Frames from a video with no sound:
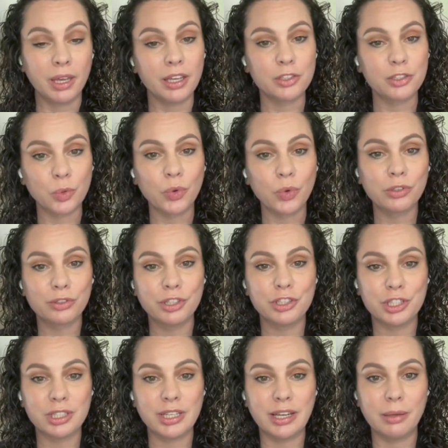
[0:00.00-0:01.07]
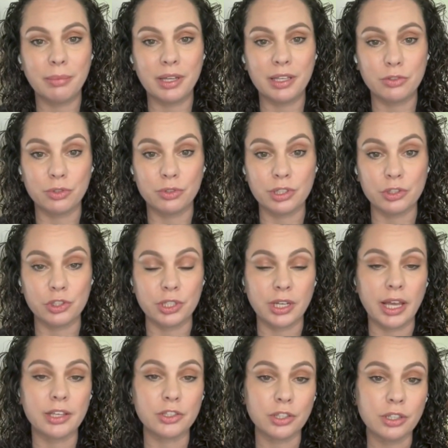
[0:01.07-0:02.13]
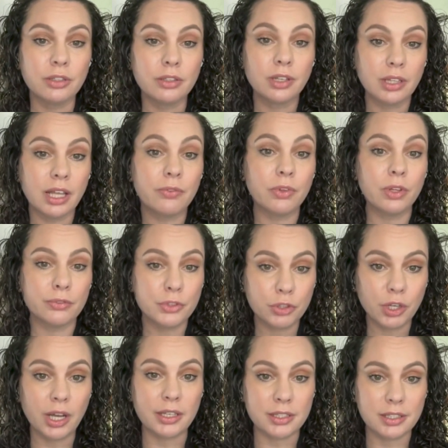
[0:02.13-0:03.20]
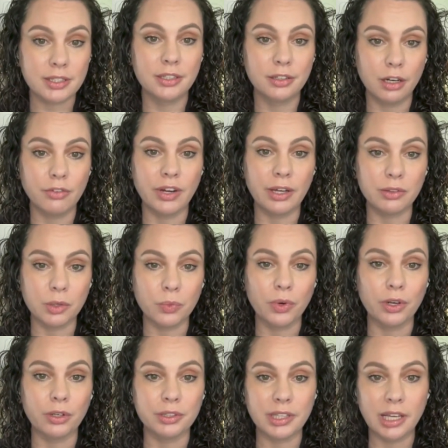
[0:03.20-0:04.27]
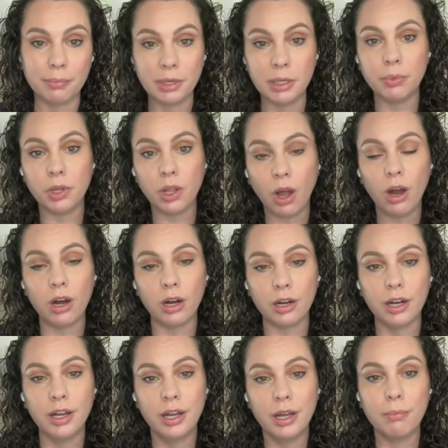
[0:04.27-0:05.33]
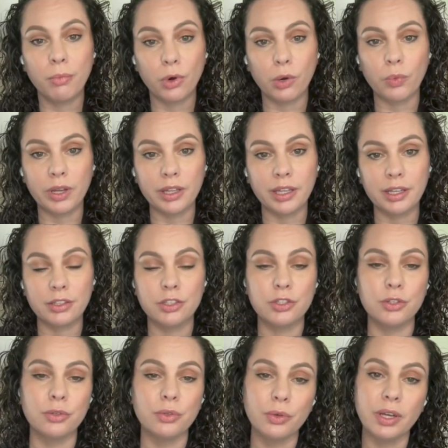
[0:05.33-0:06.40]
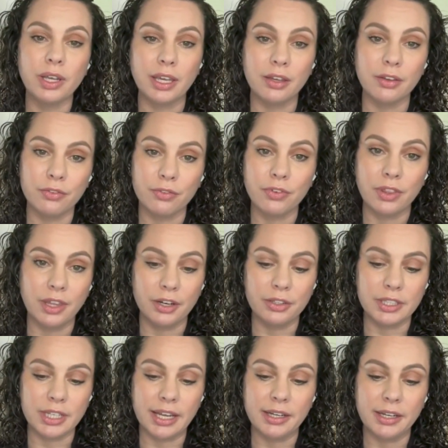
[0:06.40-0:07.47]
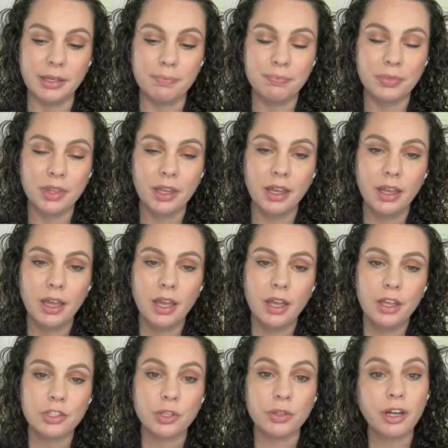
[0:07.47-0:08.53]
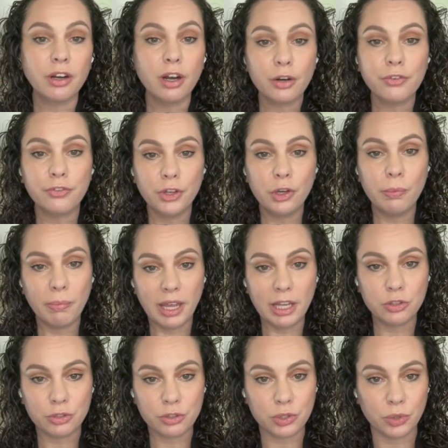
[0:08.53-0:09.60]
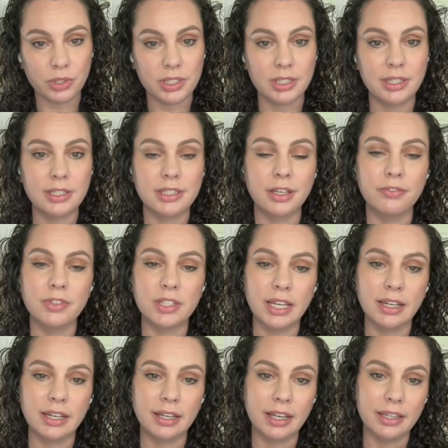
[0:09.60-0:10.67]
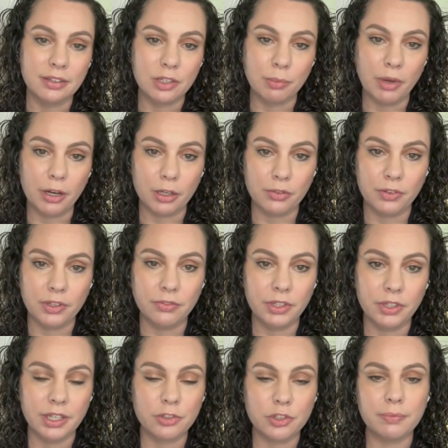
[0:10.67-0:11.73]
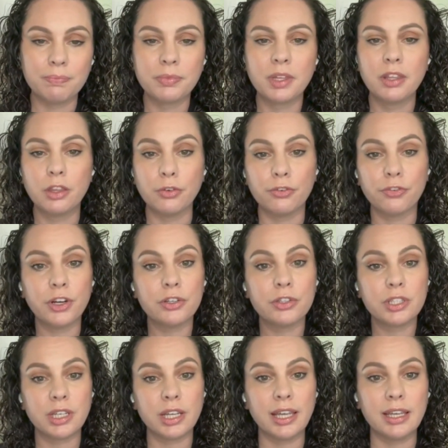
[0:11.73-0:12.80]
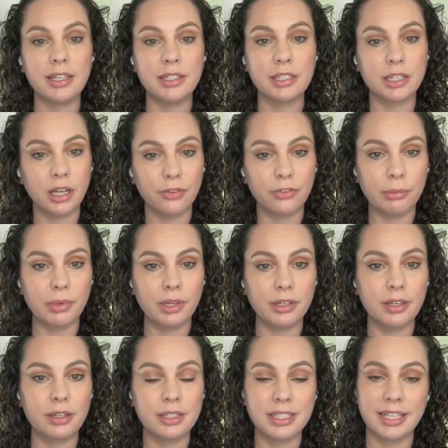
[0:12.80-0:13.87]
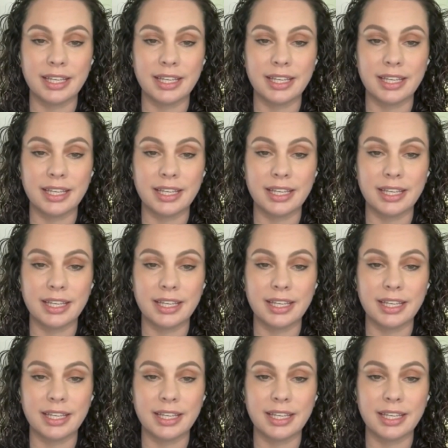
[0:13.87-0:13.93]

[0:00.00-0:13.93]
because the World Christian Database tradition has earned a level of trust around the world that people are more willing to give their data. So there are a few major sources of data in the demography of religion. The first is government